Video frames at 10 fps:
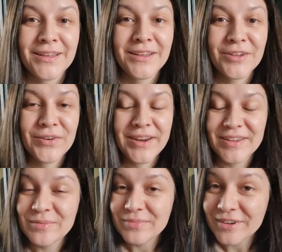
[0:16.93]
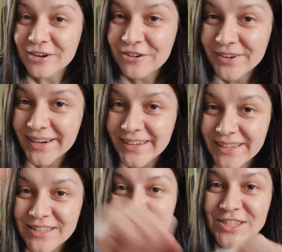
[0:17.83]
Here I am,
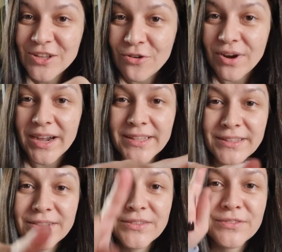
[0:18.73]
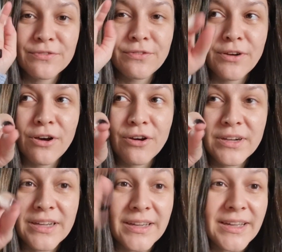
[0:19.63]
ready. So, I didn't vlog.